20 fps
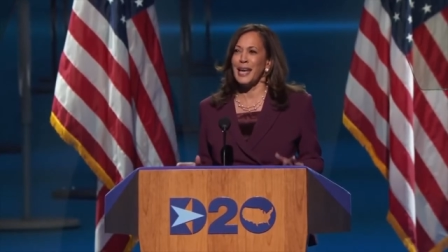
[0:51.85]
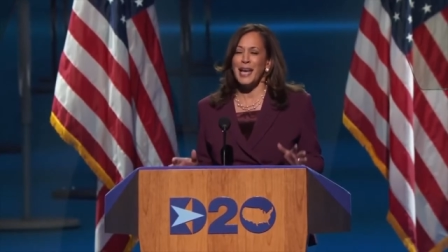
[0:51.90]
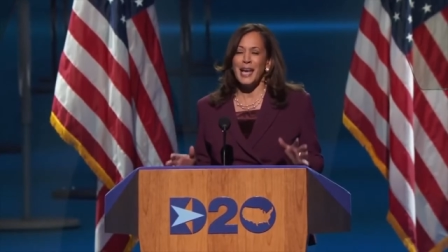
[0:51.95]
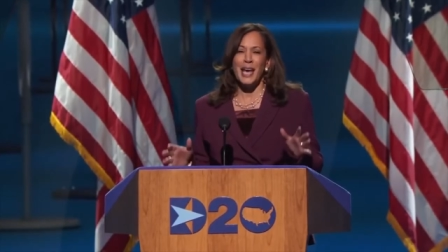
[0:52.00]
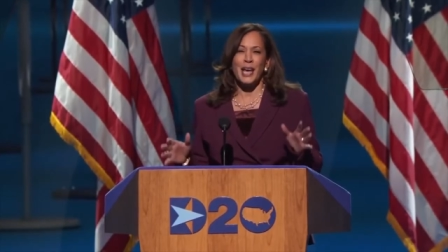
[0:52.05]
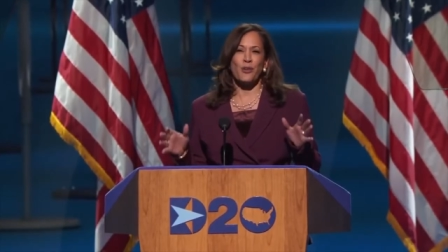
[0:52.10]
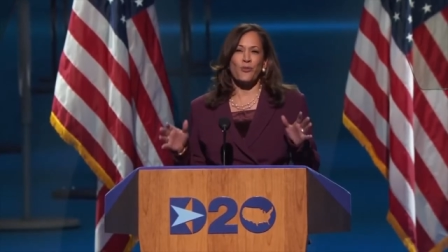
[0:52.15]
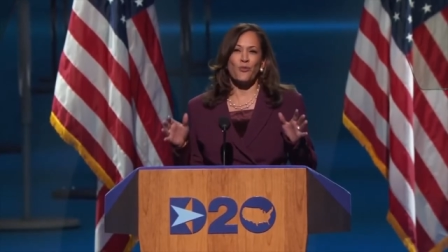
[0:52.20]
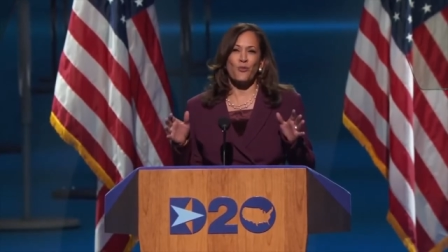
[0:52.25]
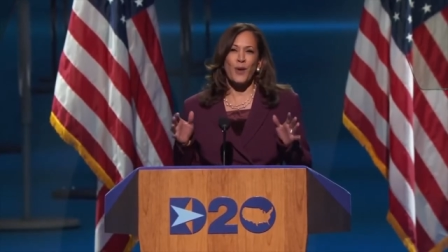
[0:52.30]

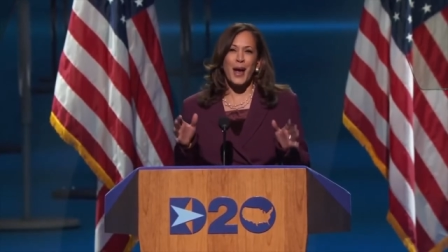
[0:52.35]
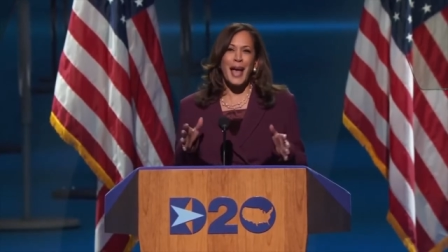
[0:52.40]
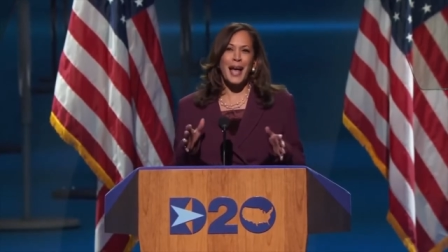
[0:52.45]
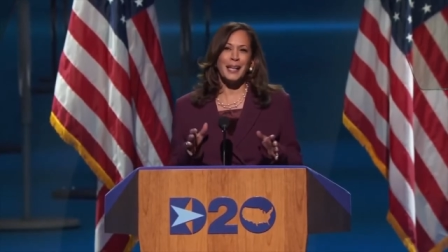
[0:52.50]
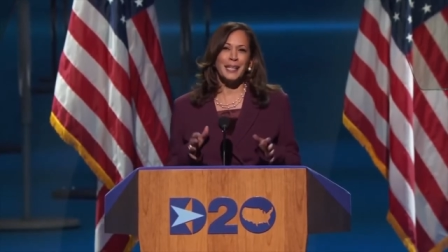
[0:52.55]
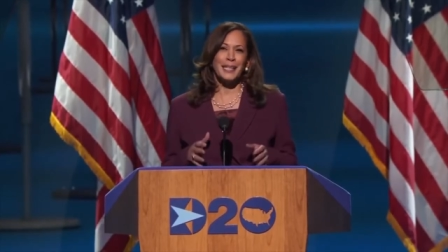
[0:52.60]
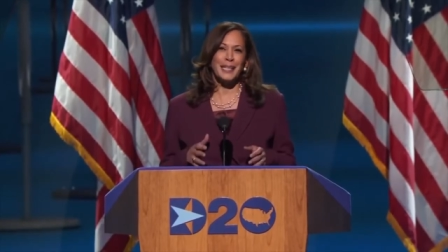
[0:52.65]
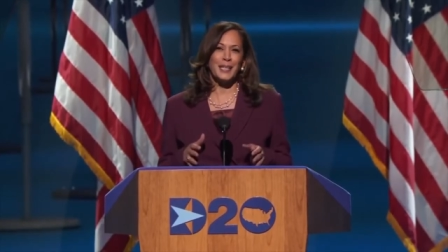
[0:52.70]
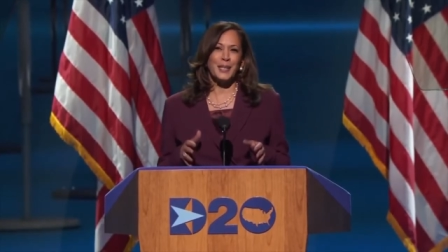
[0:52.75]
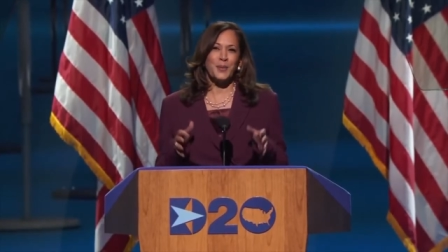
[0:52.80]
and
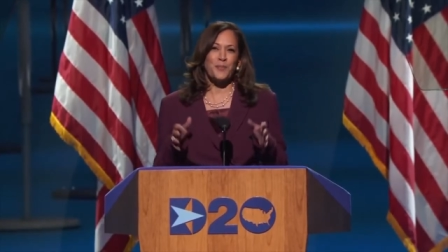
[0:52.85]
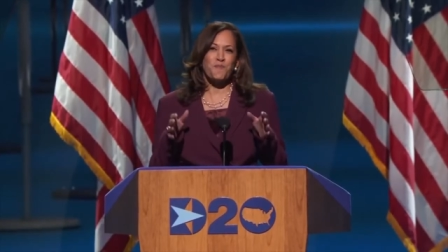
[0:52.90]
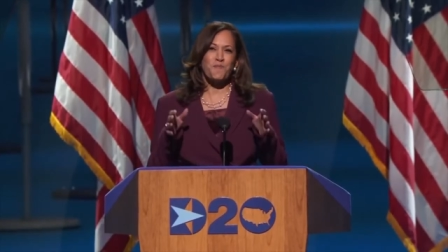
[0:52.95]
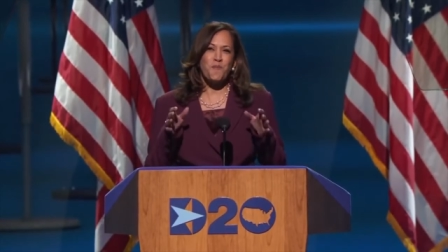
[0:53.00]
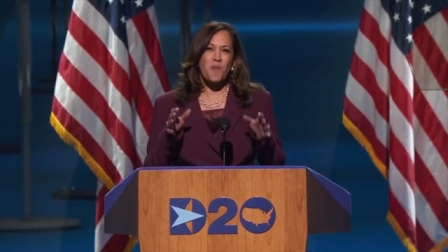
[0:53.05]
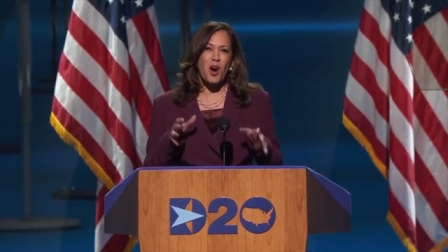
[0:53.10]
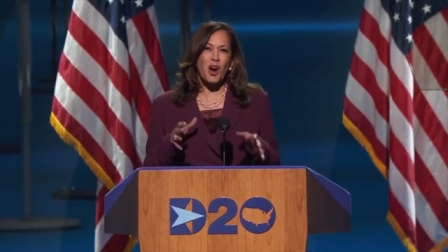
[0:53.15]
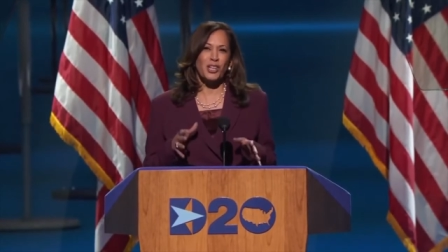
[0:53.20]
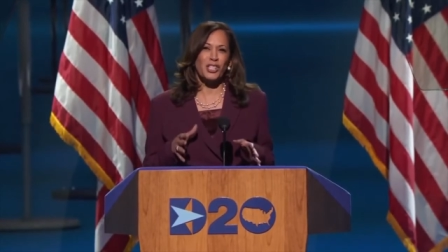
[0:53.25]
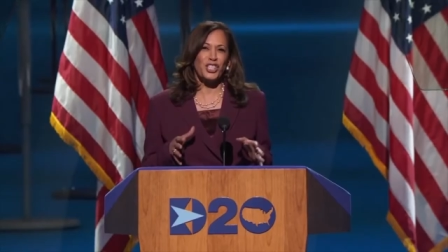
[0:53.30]
rallied and
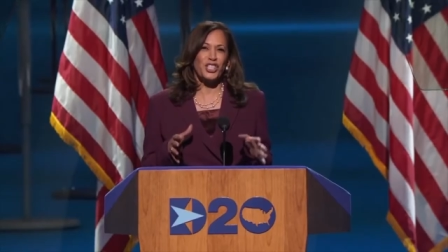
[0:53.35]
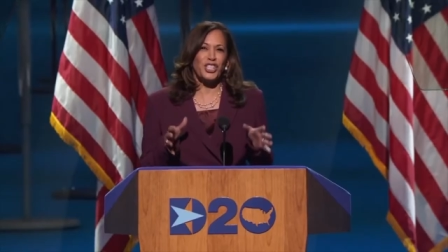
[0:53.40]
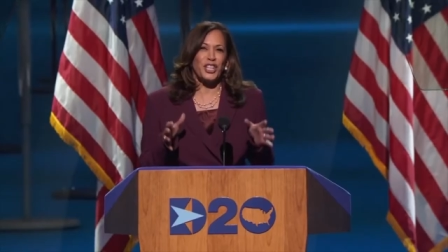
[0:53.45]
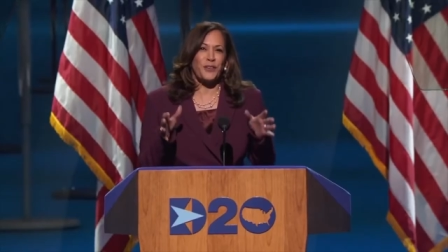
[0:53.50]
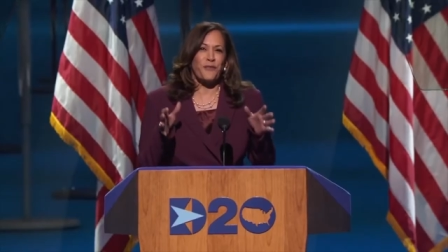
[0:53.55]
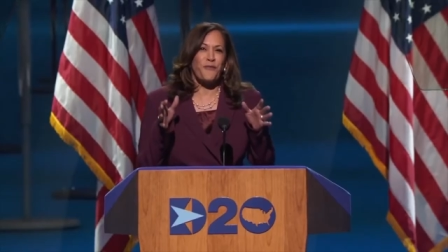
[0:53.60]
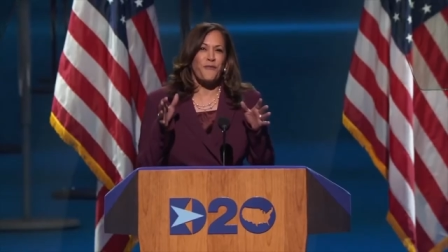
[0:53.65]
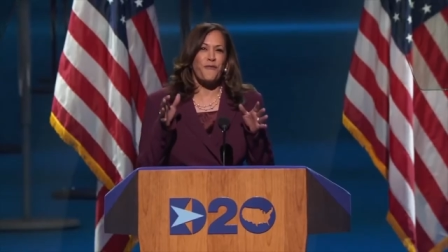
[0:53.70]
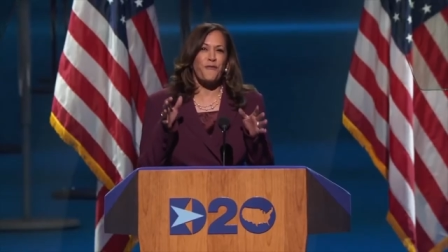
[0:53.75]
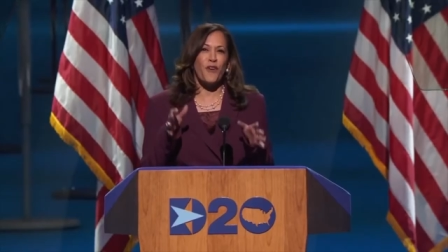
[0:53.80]
marched and
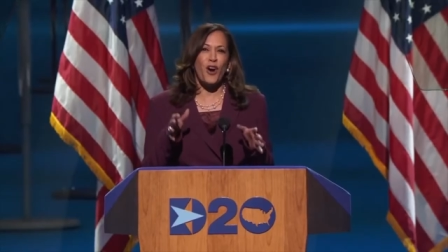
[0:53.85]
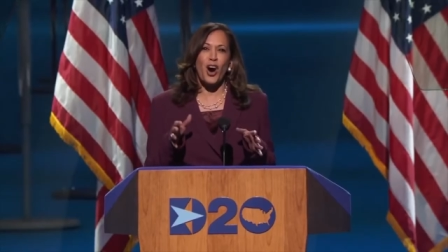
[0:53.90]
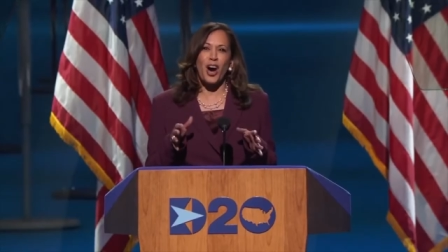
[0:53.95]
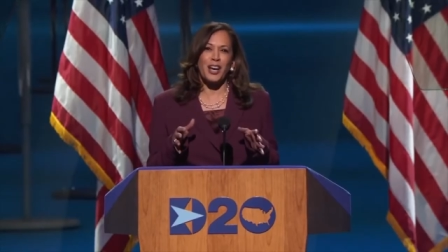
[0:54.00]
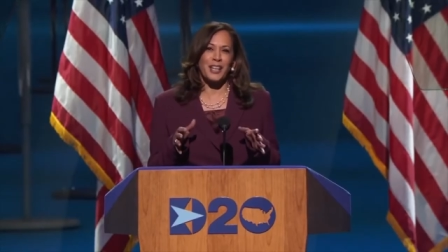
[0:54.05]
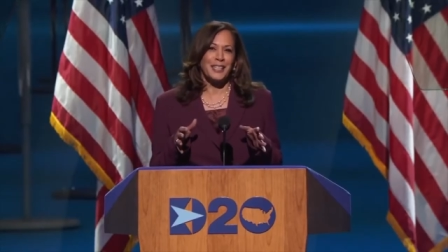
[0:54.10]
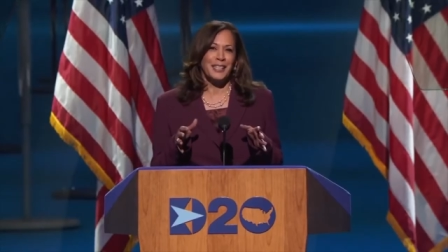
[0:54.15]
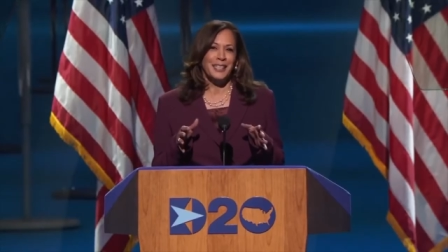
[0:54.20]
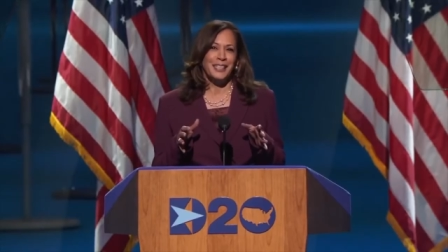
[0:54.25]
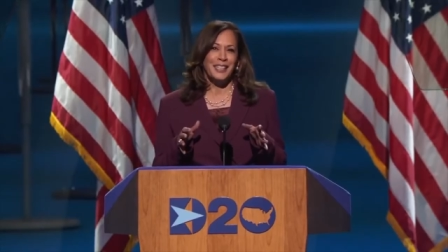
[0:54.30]

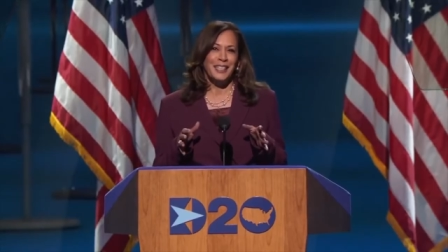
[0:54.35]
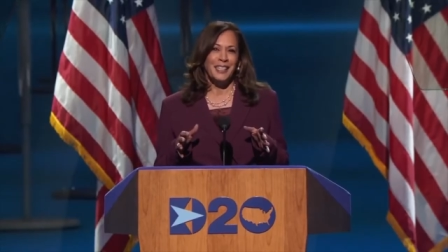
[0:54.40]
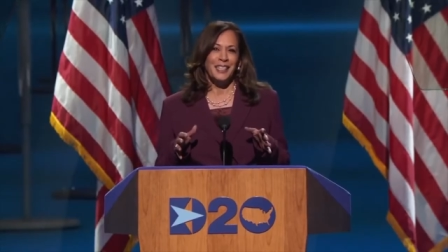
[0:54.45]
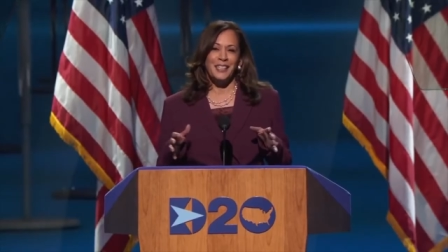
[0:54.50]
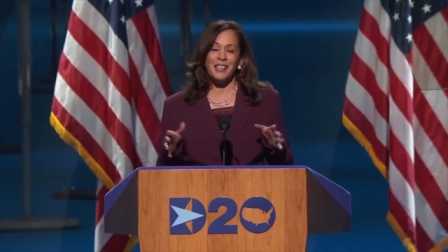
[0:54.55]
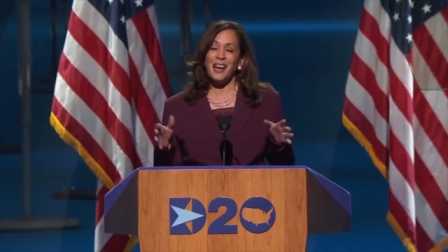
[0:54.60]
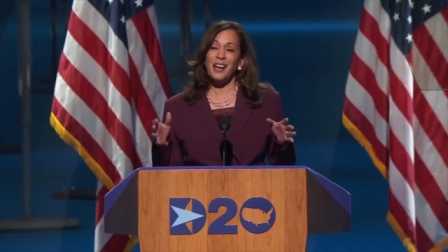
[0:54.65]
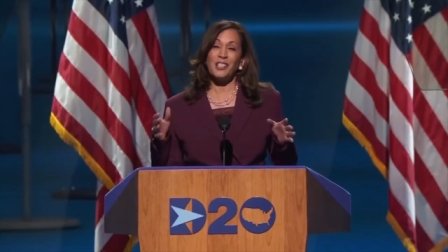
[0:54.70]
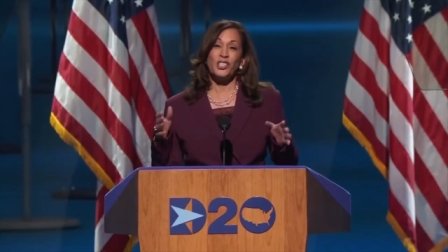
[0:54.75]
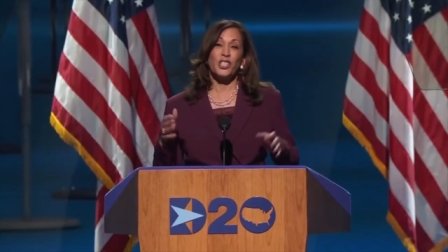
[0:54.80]
fought,
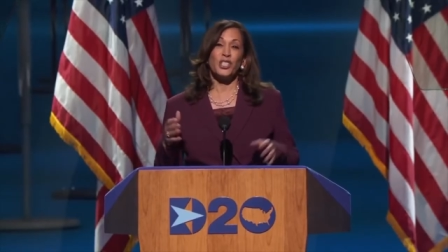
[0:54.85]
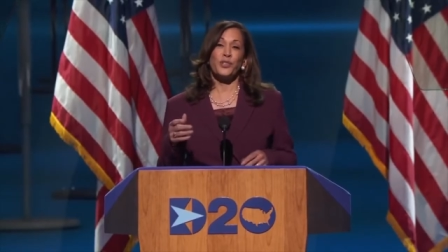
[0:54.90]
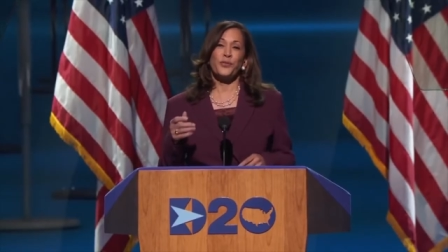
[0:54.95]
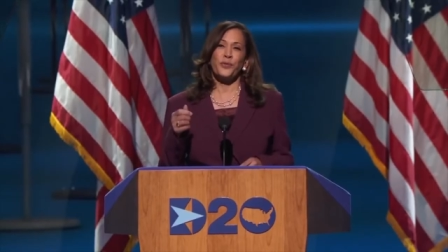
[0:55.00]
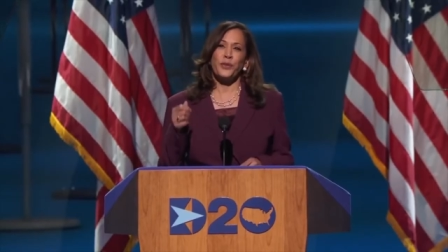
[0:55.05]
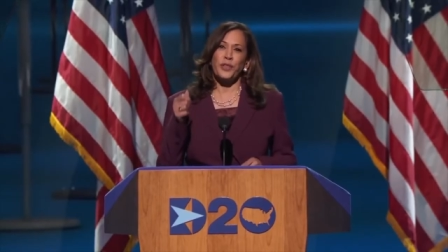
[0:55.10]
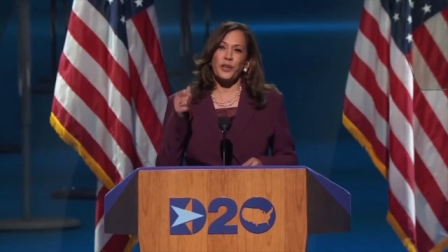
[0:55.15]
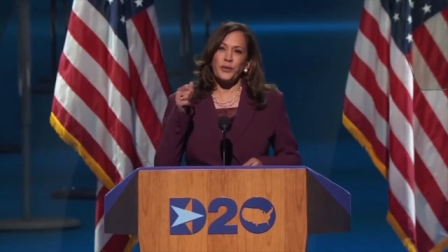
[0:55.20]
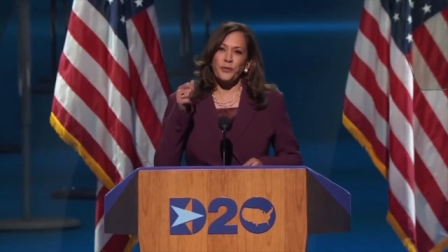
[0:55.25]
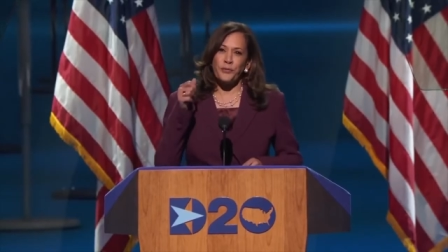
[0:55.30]
not just for
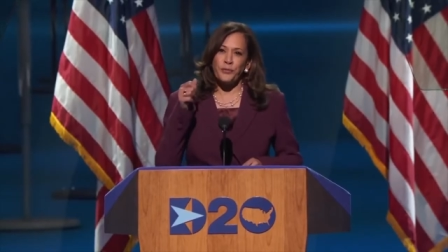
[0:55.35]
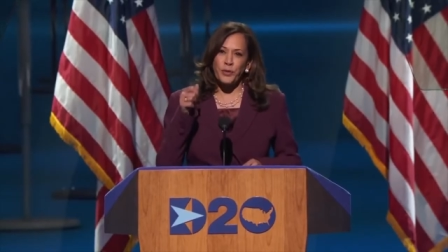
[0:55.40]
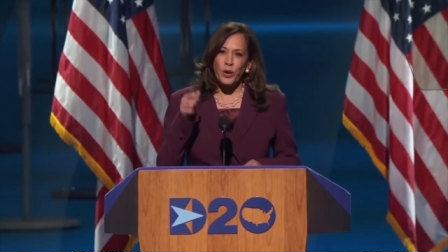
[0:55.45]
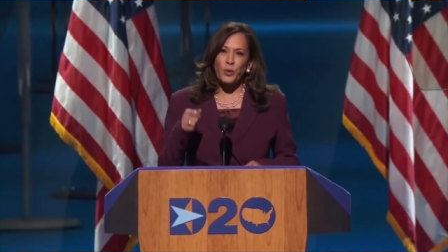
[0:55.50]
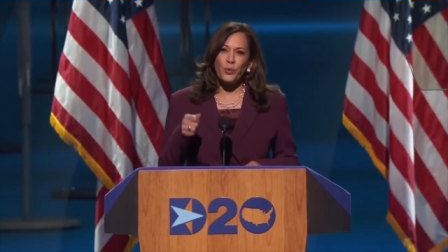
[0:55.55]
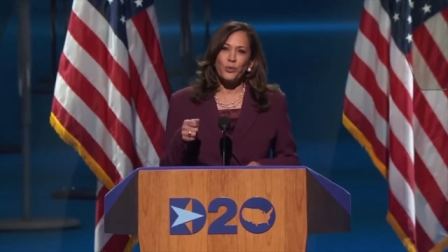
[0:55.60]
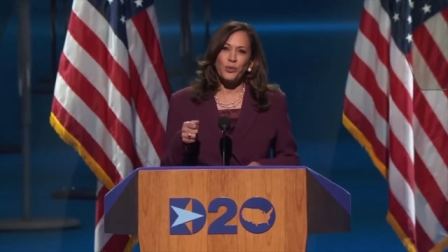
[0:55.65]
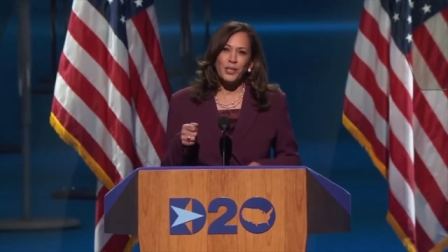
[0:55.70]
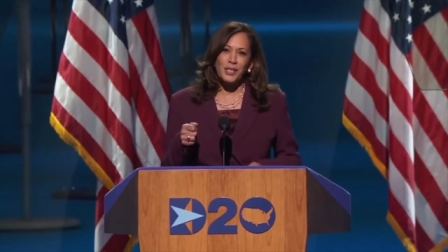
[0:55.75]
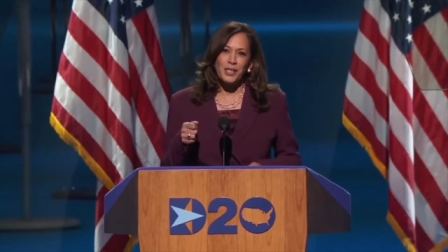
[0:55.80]
their
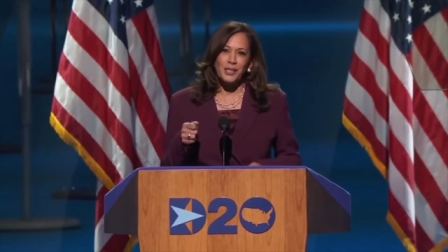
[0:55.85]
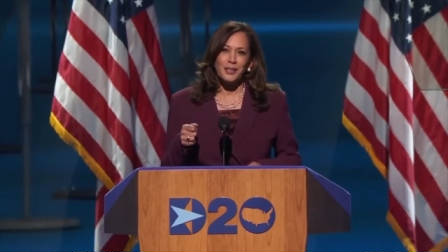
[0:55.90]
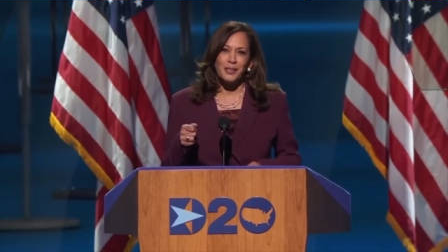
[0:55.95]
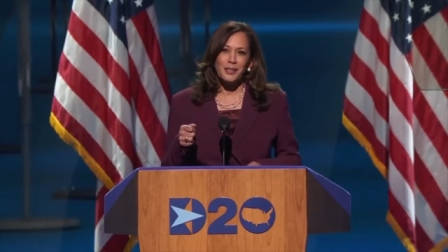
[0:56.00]
vote,